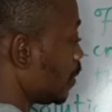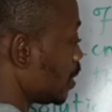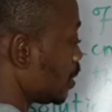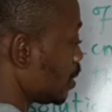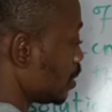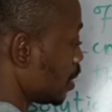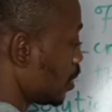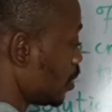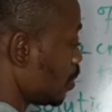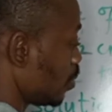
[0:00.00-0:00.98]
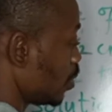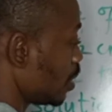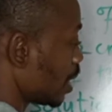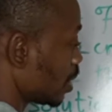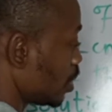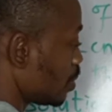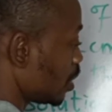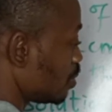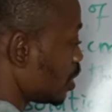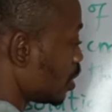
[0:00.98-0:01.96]
This is a cube. We know that cube
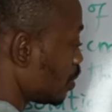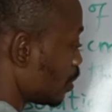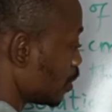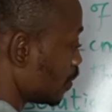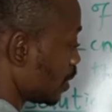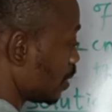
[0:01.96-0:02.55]
is made up of